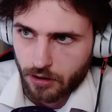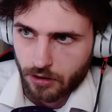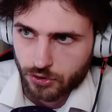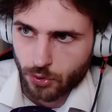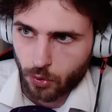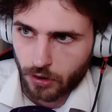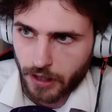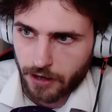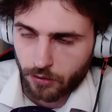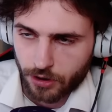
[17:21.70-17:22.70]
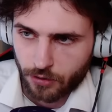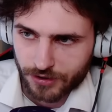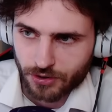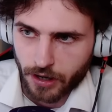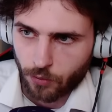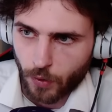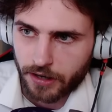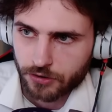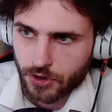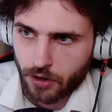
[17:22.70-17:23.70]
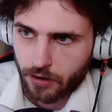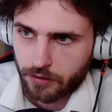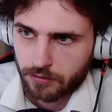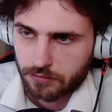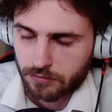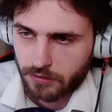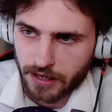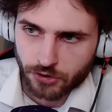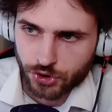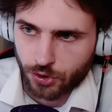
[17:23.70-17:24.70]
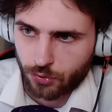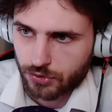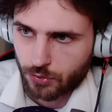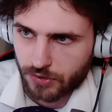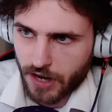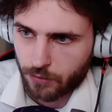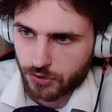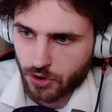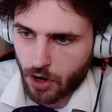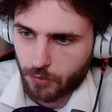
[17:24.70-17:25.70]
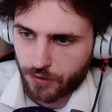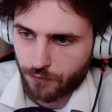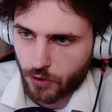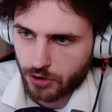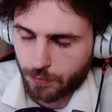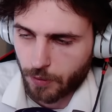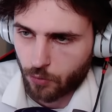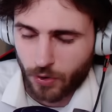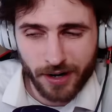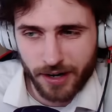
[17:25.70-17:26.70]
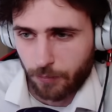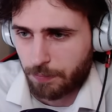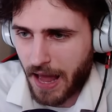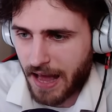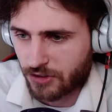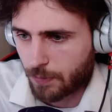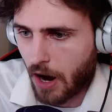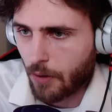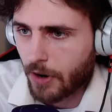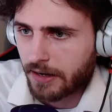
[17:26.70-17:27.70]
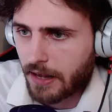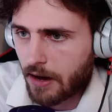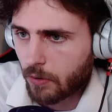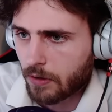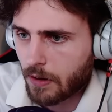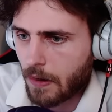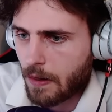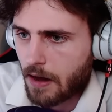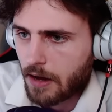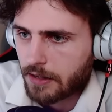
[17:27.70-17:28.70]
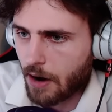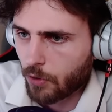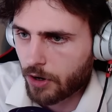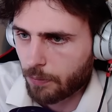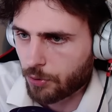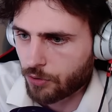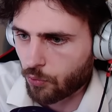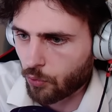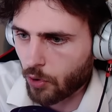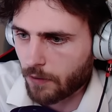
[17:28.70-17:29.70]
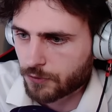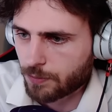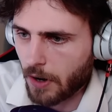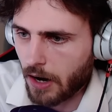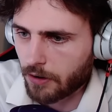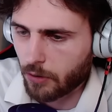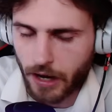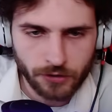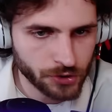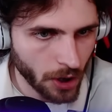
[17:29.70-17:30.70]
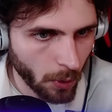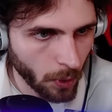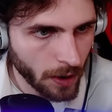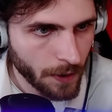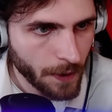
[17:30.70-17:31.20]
Solgaleo. You know, they still got to wait a turn. They can choose to attack with Skarmory first, but we're in a bad spot right now. Yeah, we're in a pretty rough spot. Okay, so